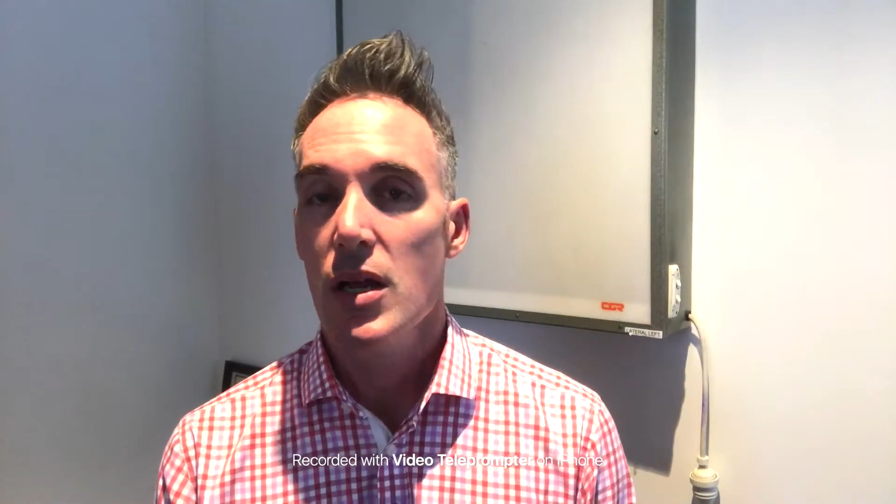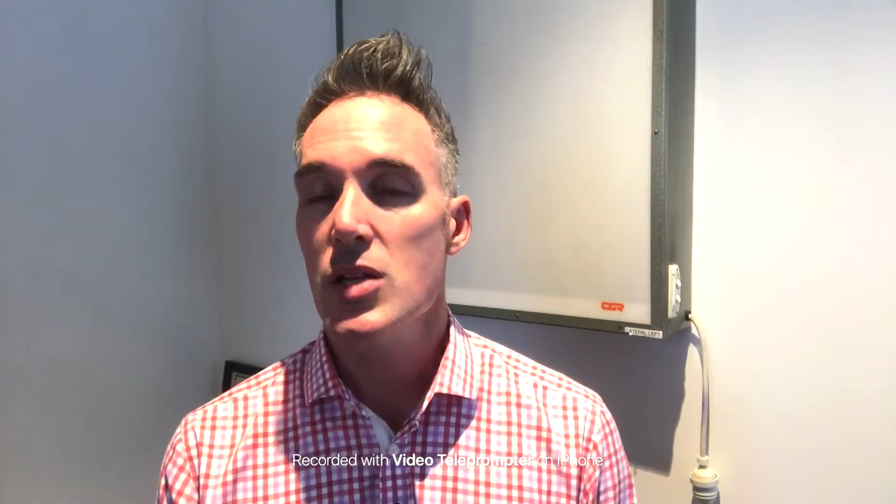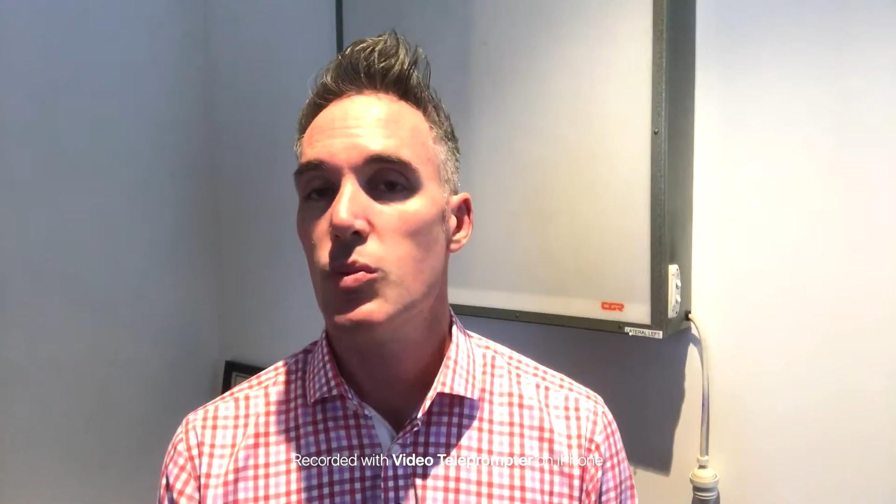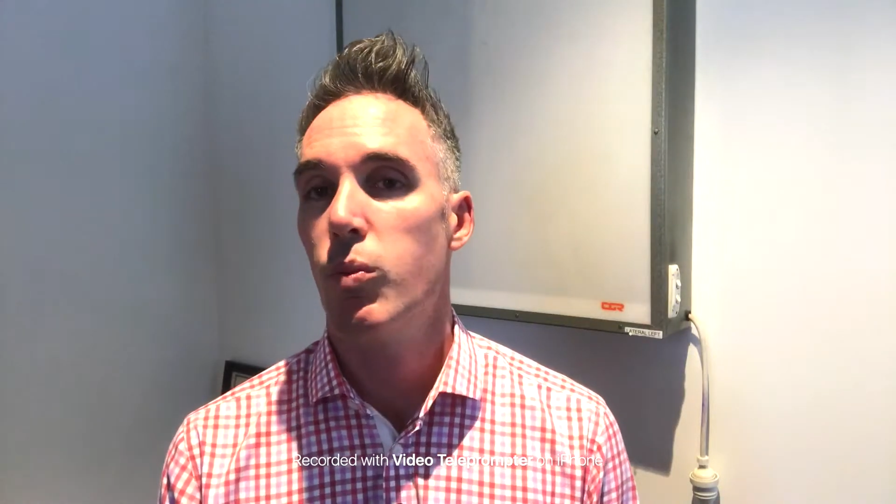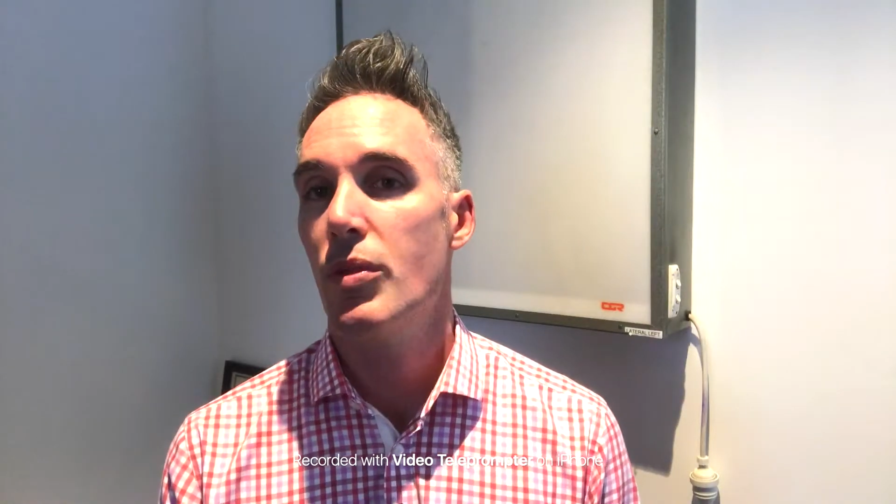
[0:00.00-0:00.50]

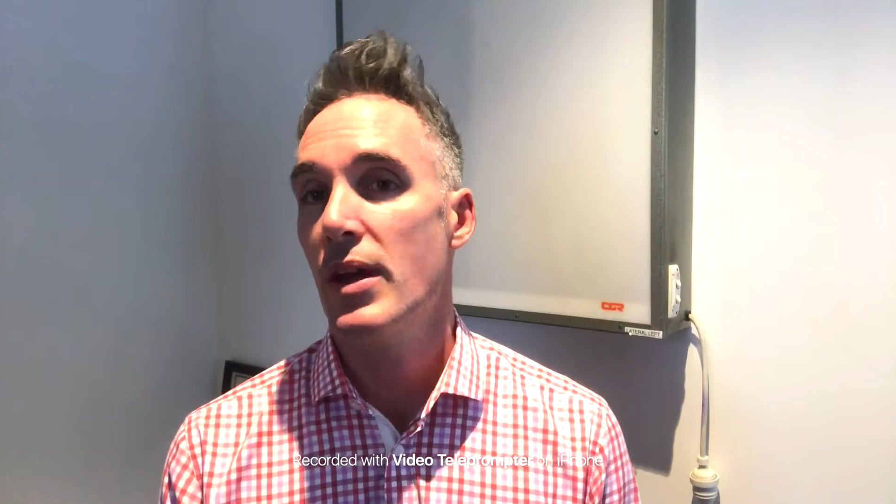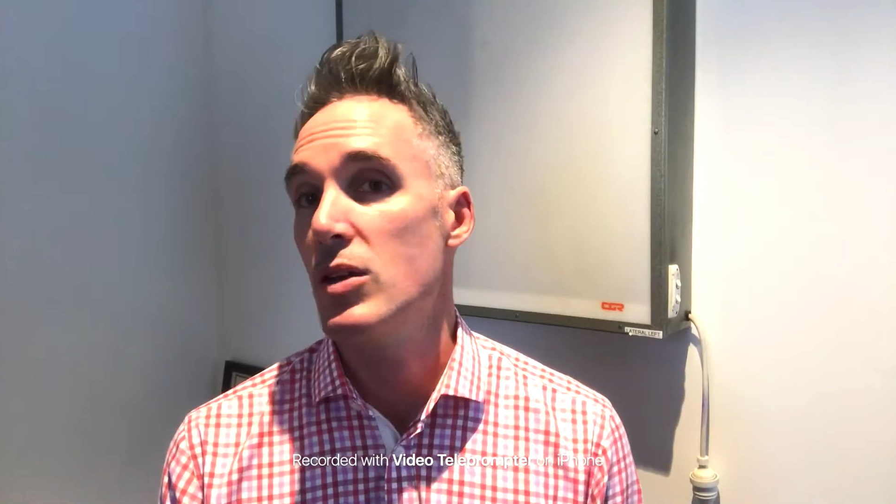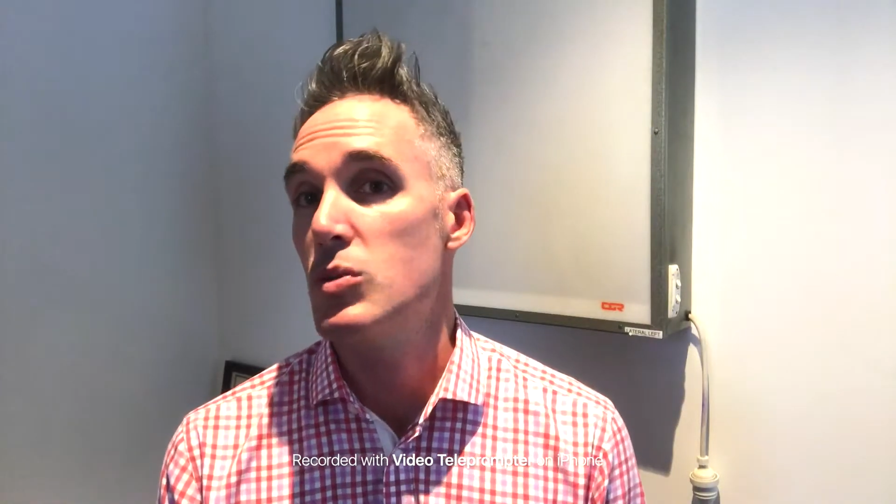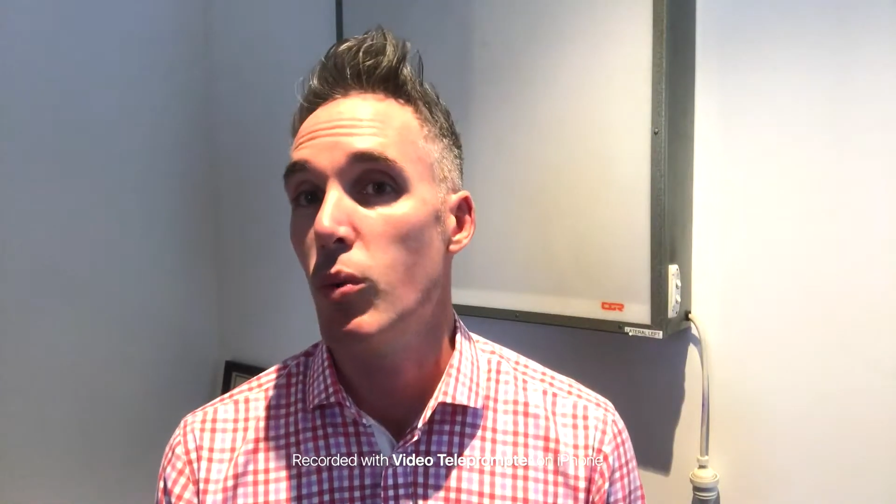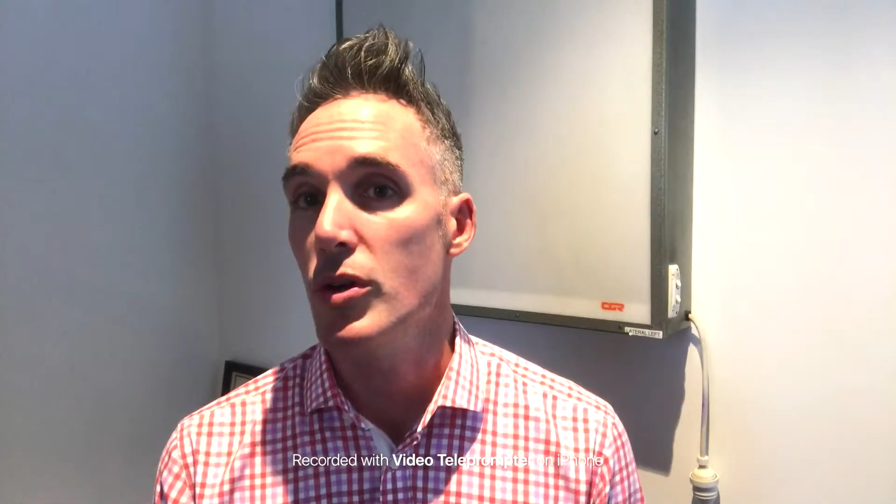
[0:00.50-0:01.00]

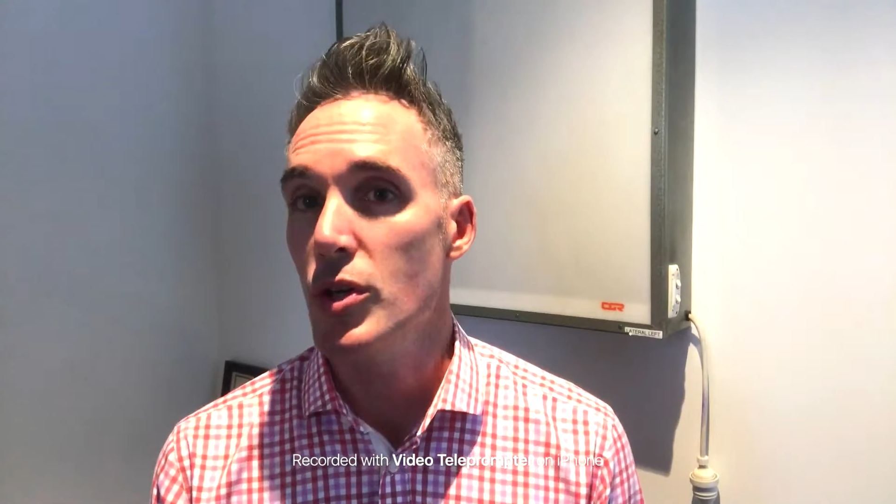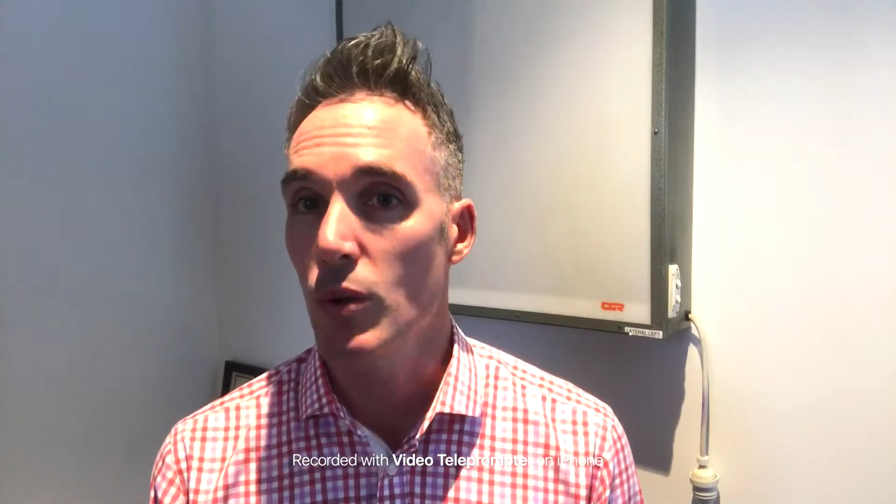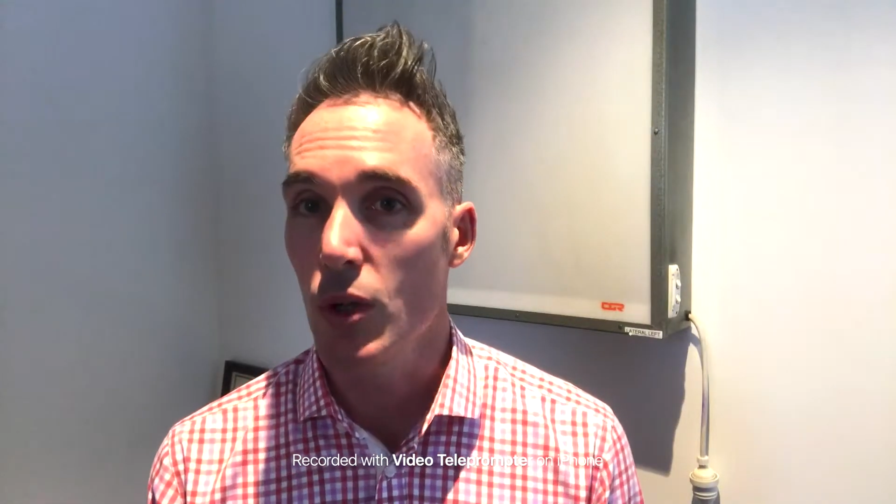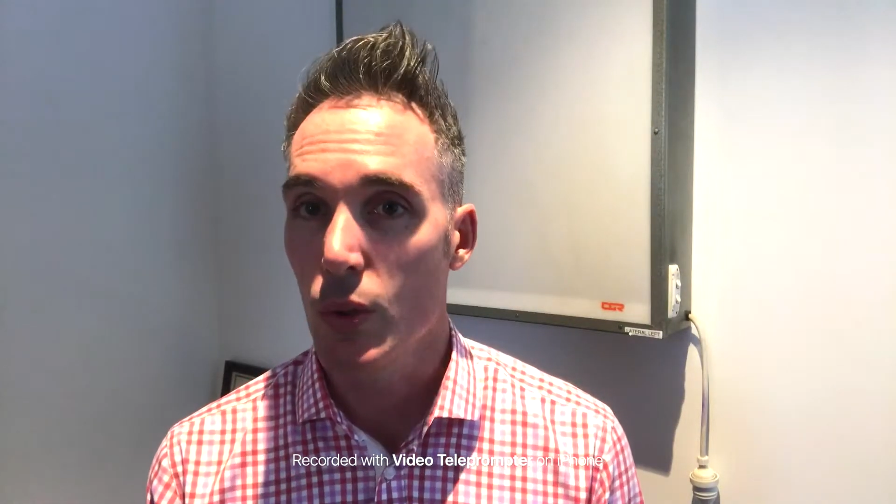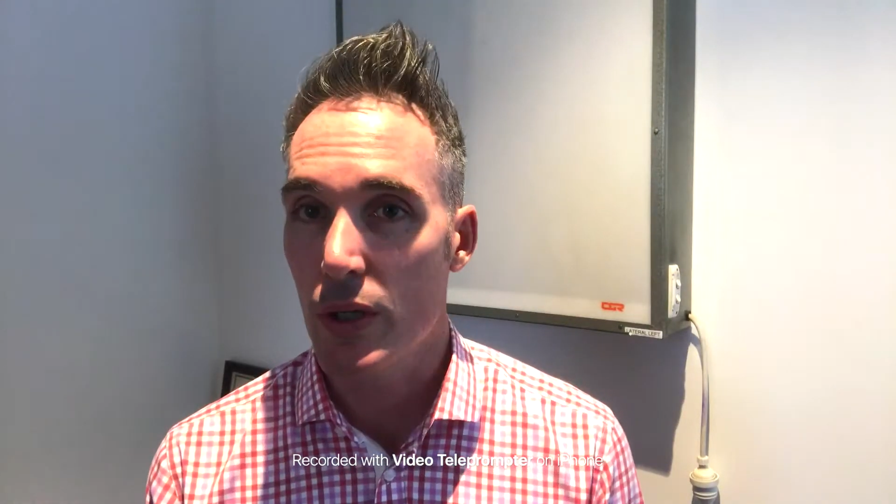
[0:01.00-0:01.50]
is what you
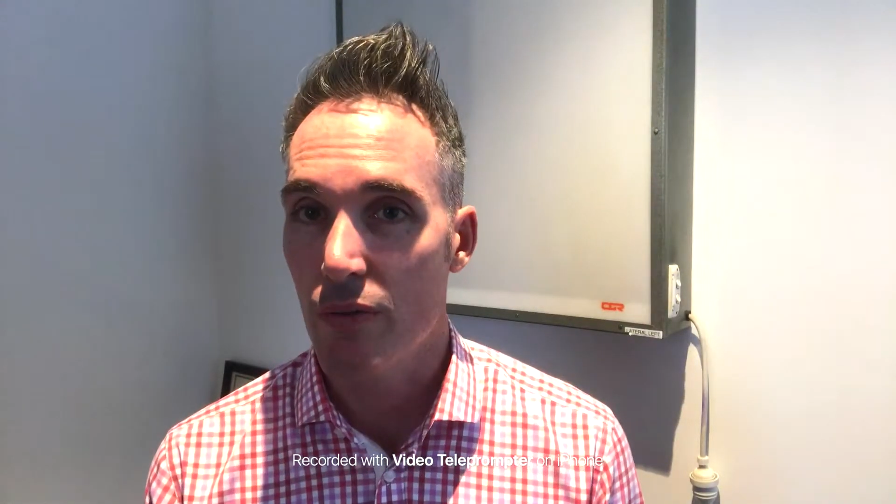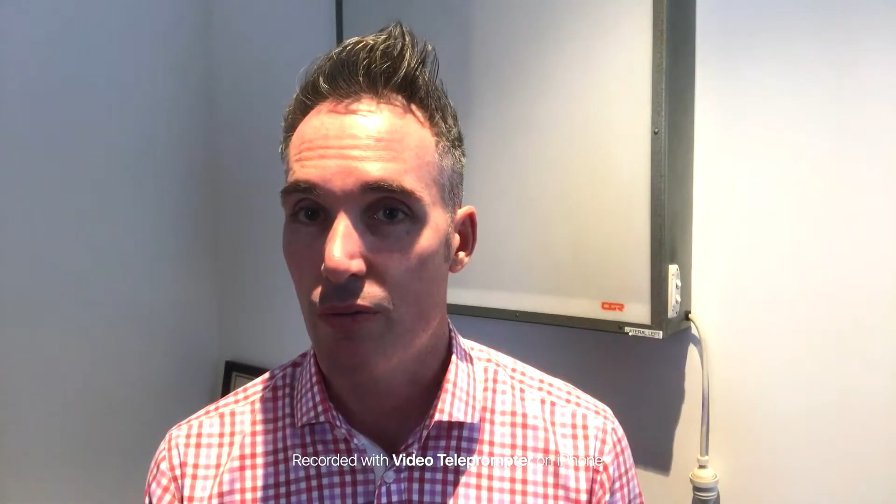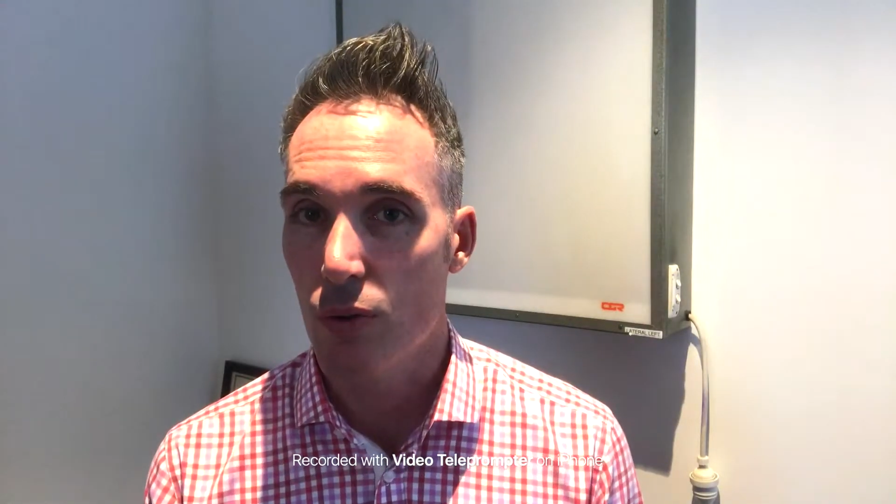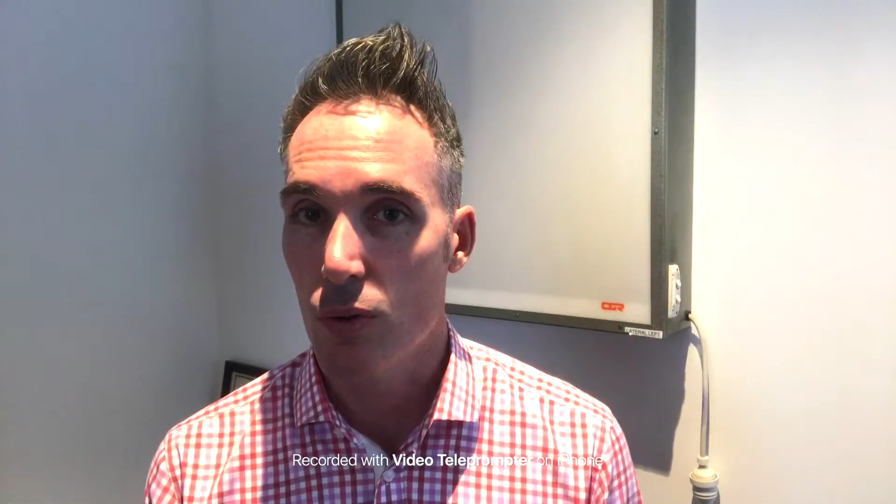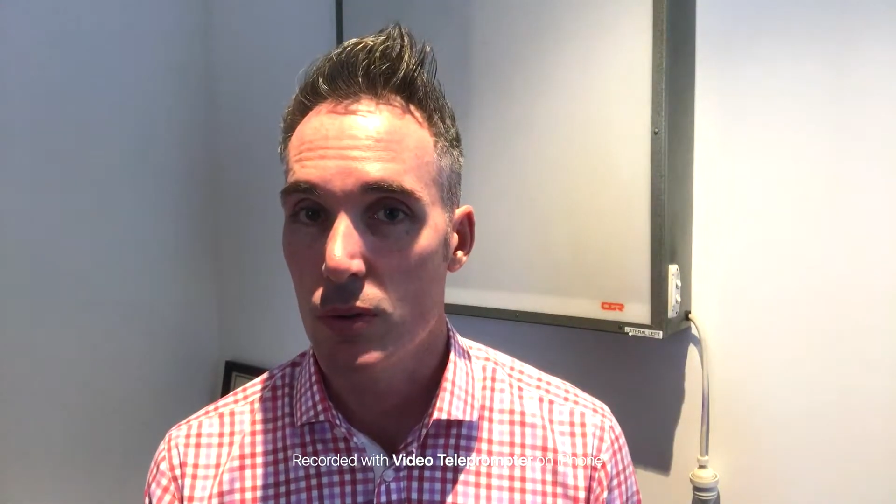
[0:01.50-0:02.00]
are looking
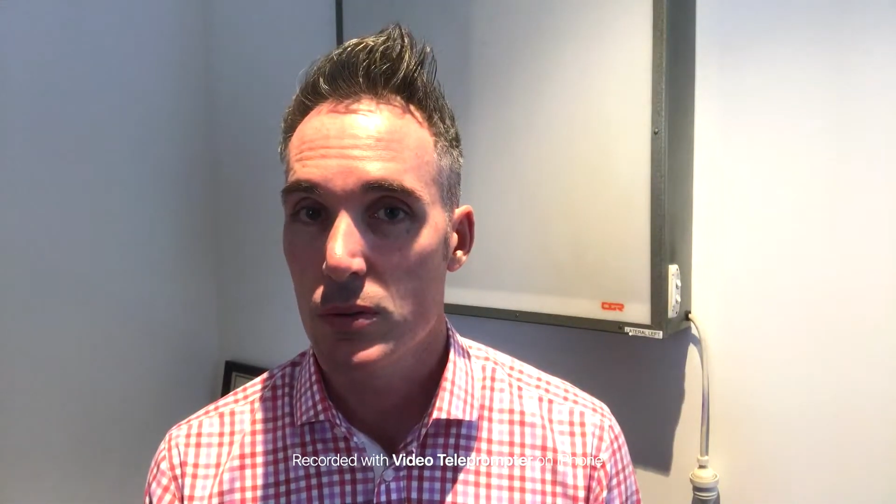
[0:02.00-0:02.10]
for.